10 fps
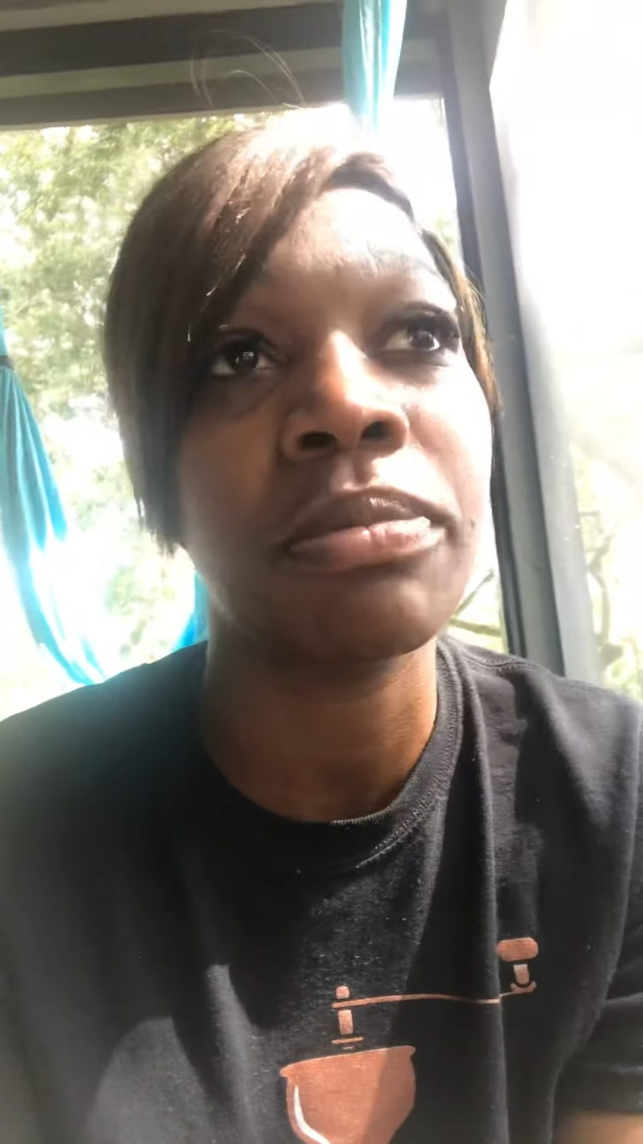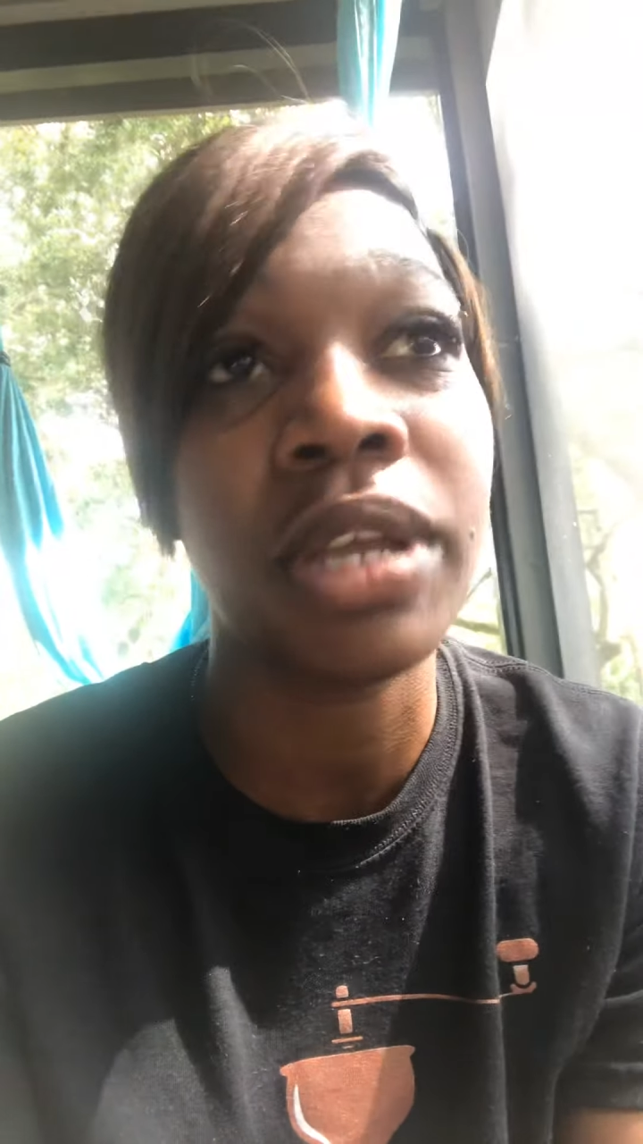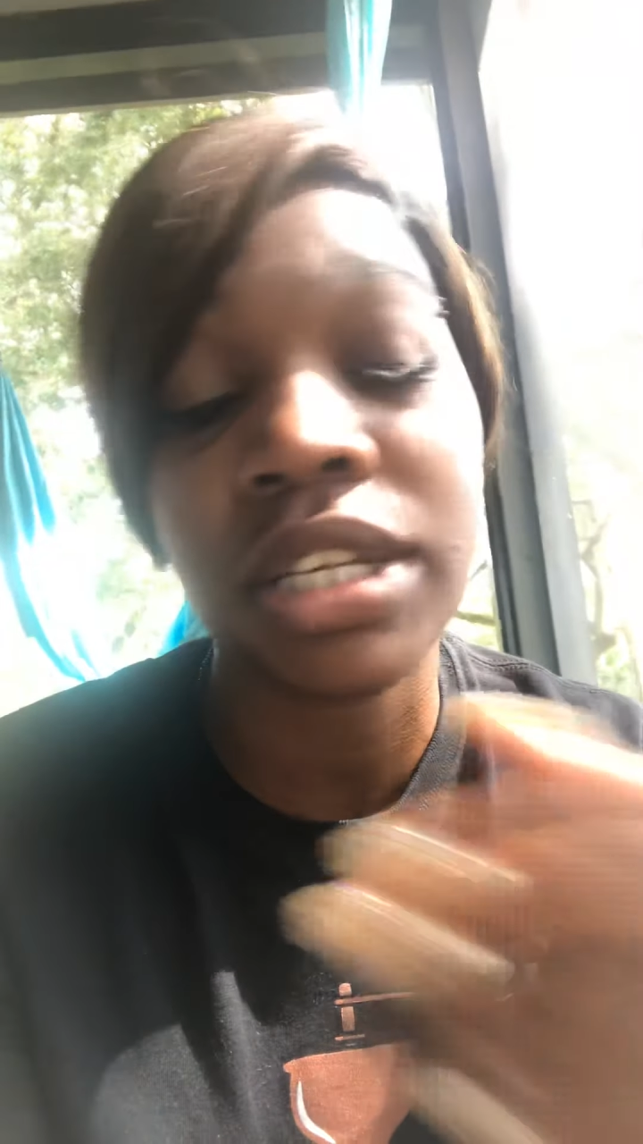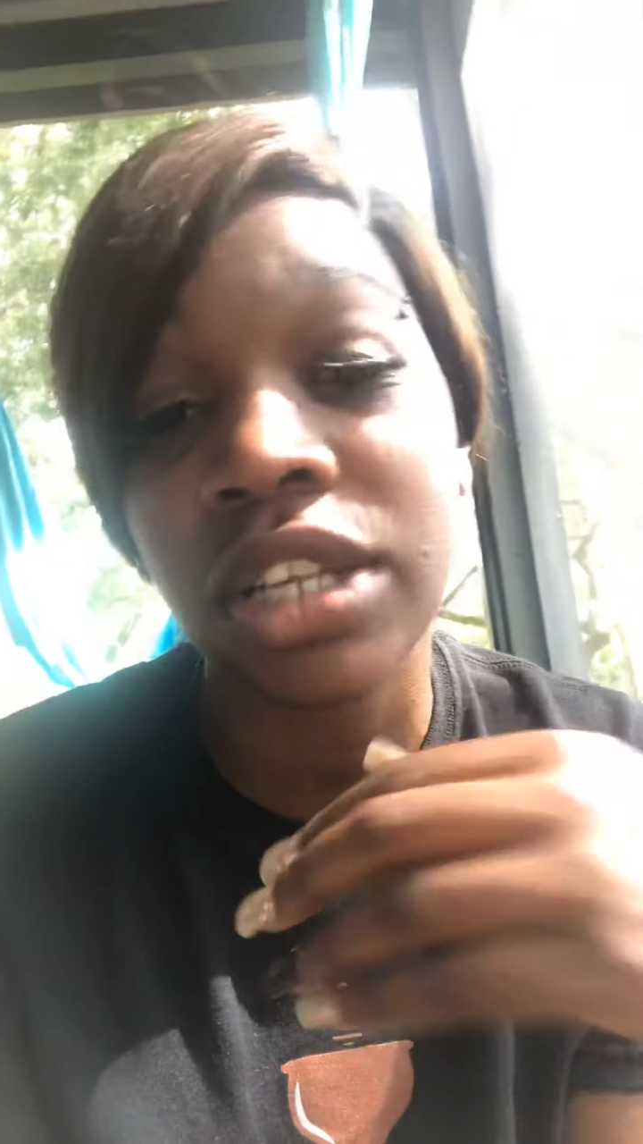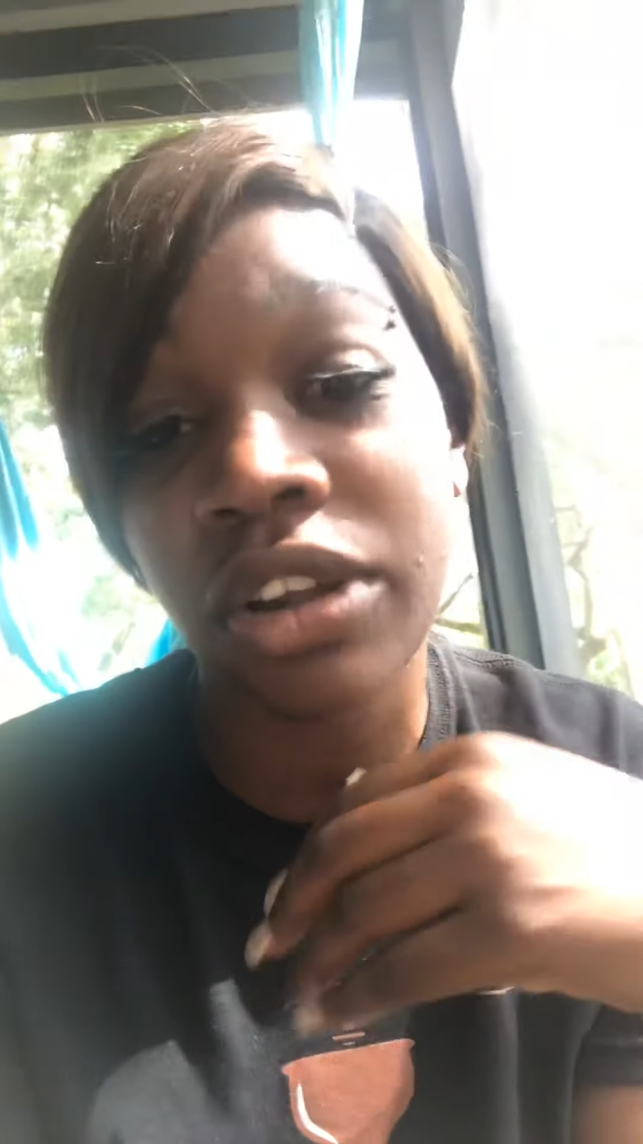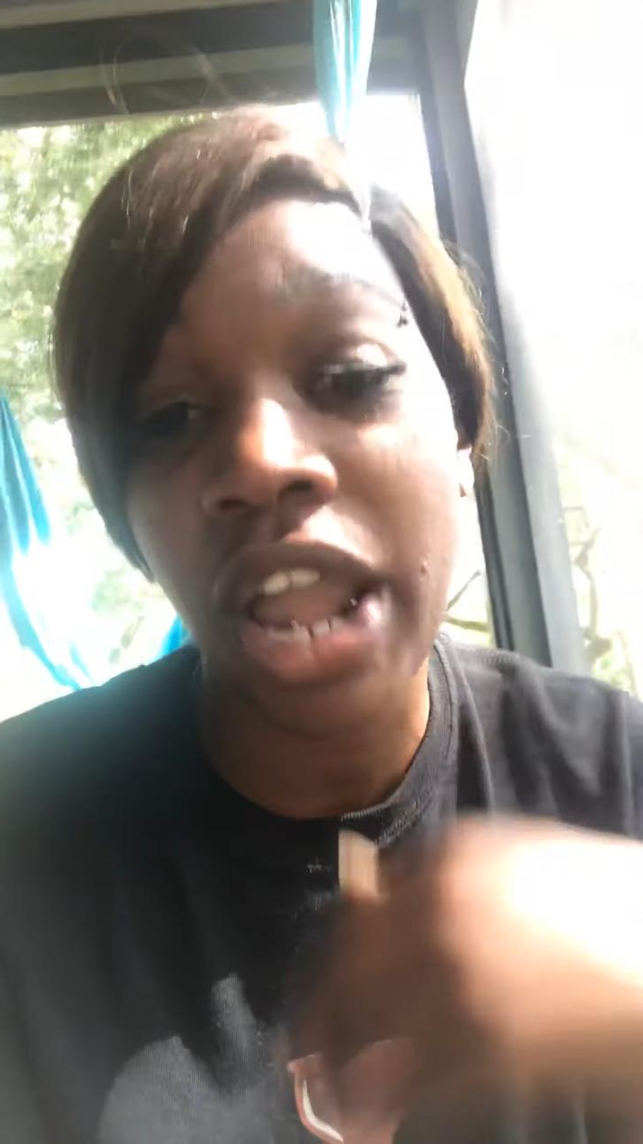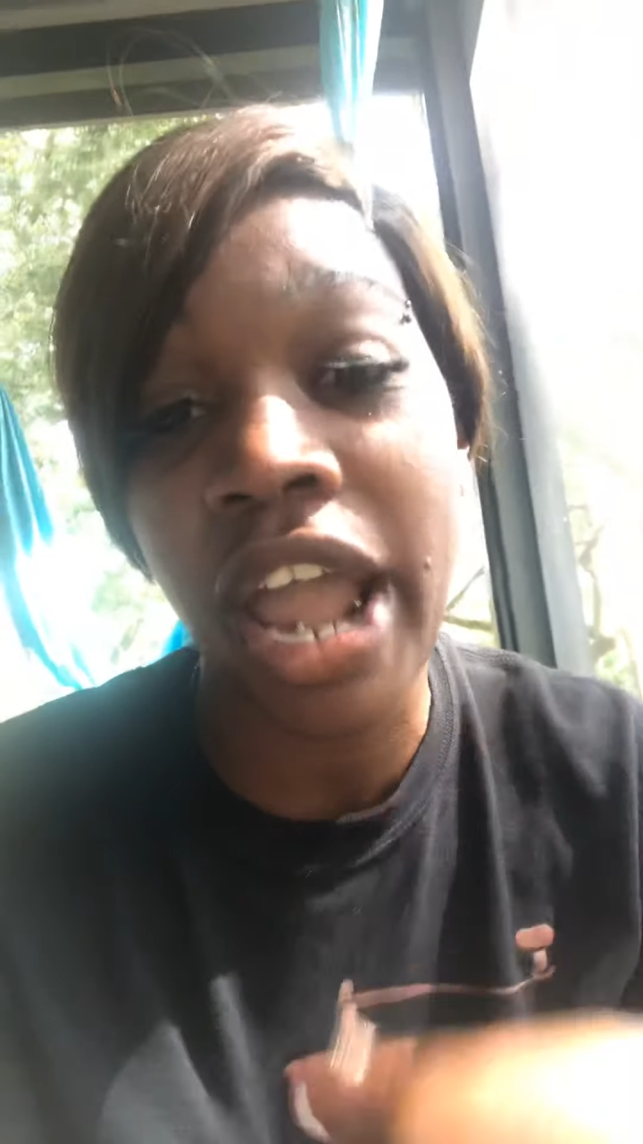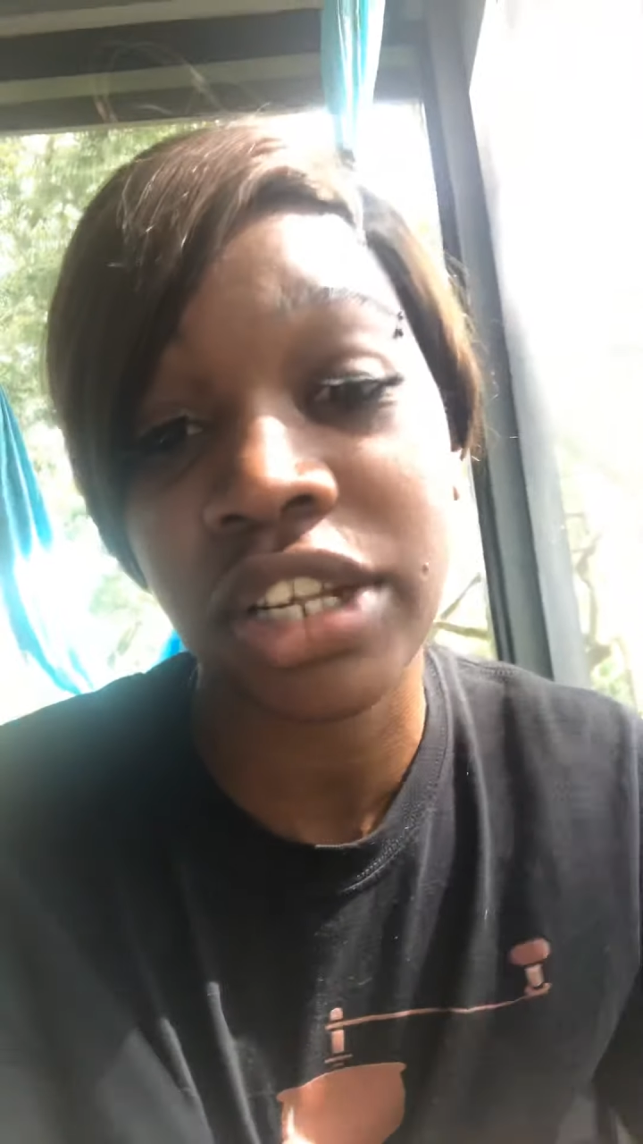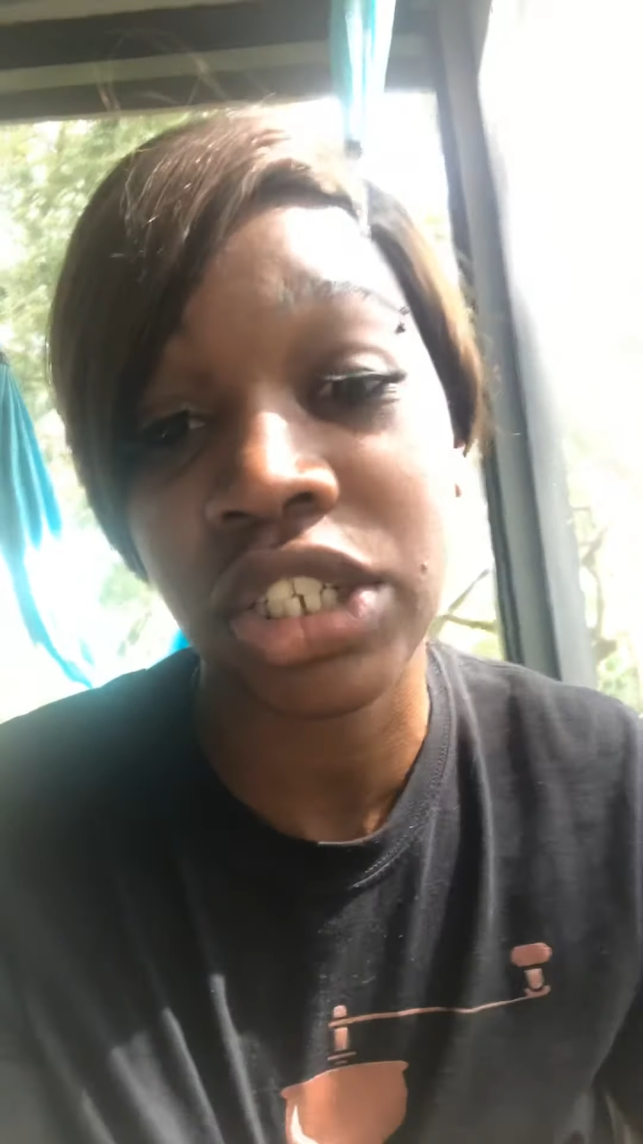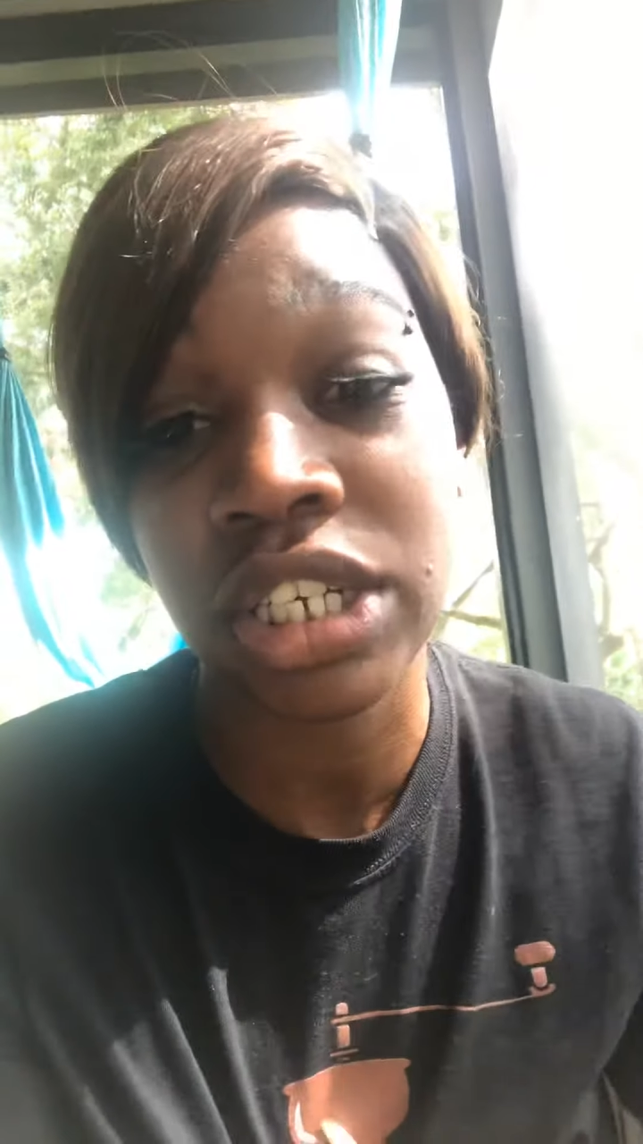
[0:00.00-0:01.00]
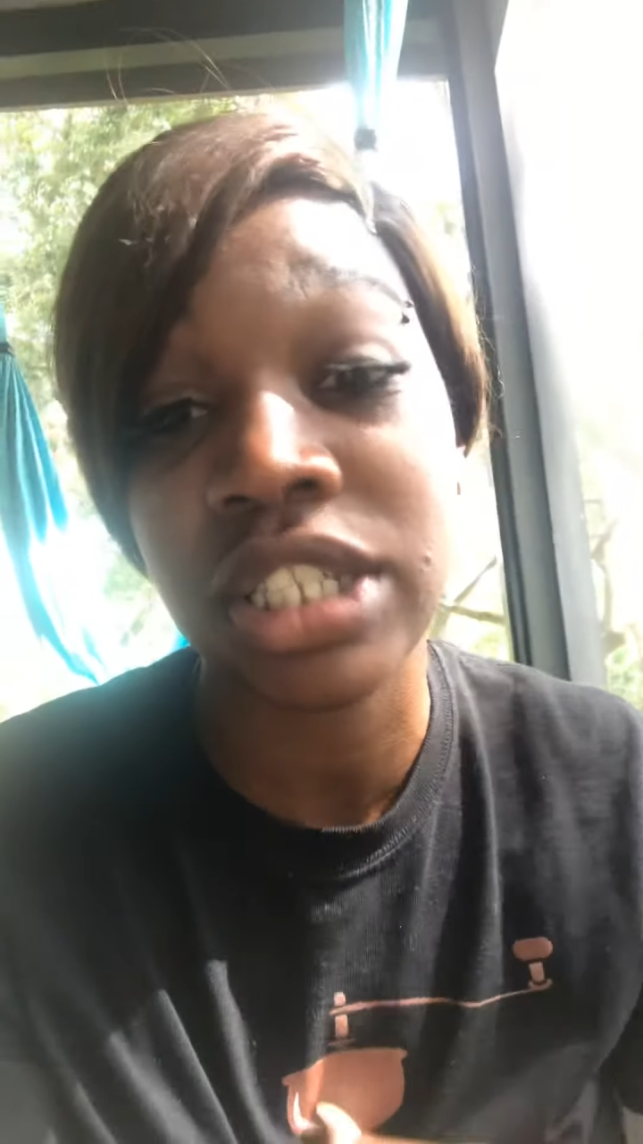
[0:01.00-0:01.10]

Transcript: because they're actually